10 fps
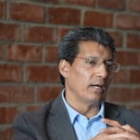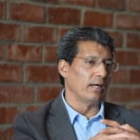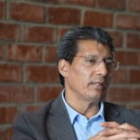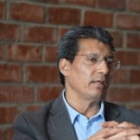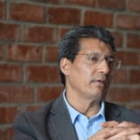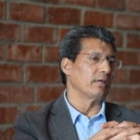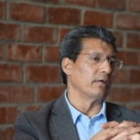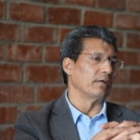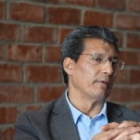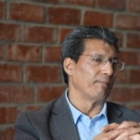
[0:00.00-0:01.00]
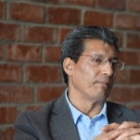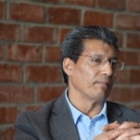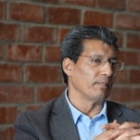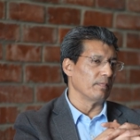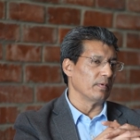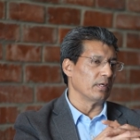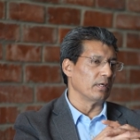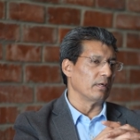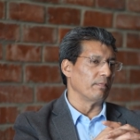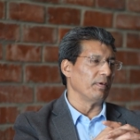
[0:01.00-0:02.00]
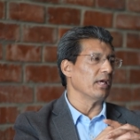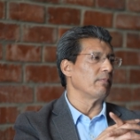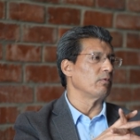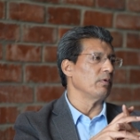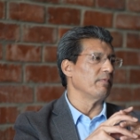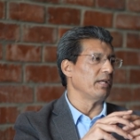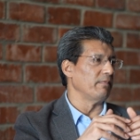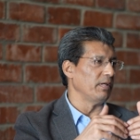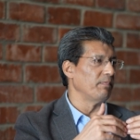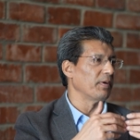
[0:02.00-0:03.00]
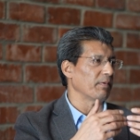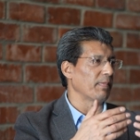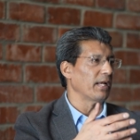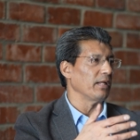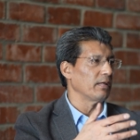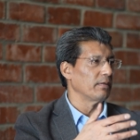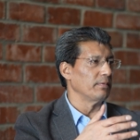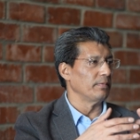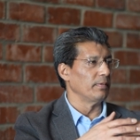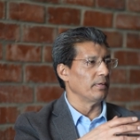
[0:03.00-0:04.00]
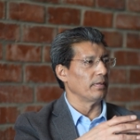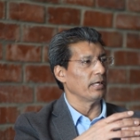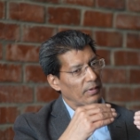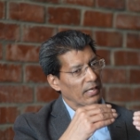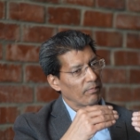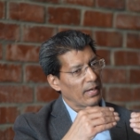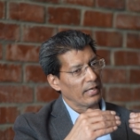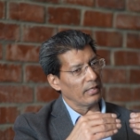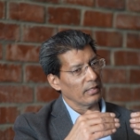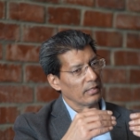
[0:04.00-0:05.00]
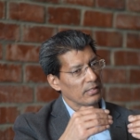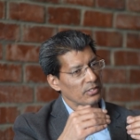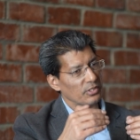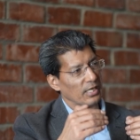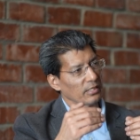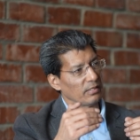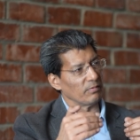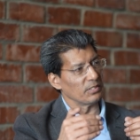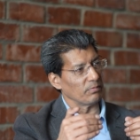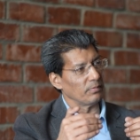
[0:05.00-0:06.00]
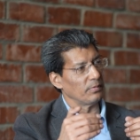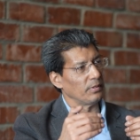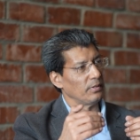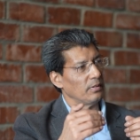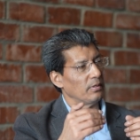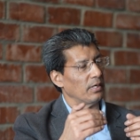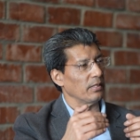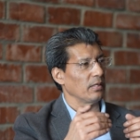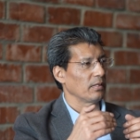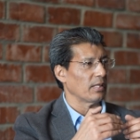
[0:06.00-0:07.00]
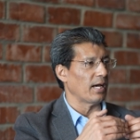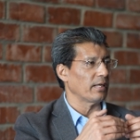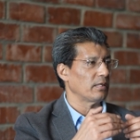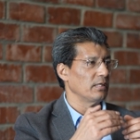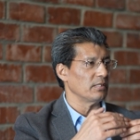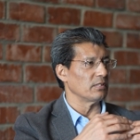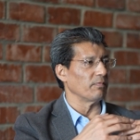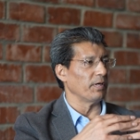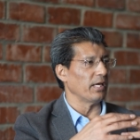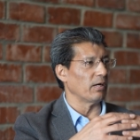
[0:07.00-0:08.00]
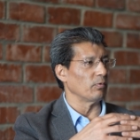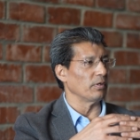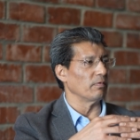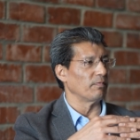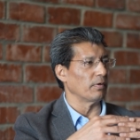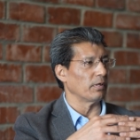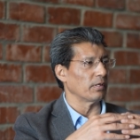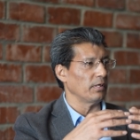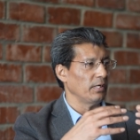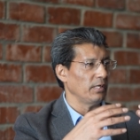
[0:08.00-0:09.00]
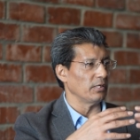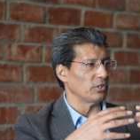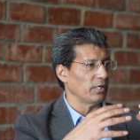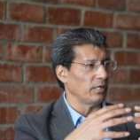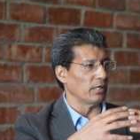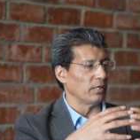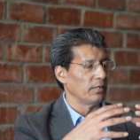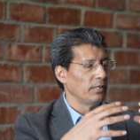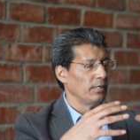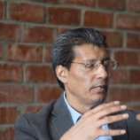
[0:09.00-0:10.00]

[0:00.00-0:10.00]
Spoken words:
I think we have to be very, very pragmatic. Pragmatic constructivism. I think that is the way out, for India-China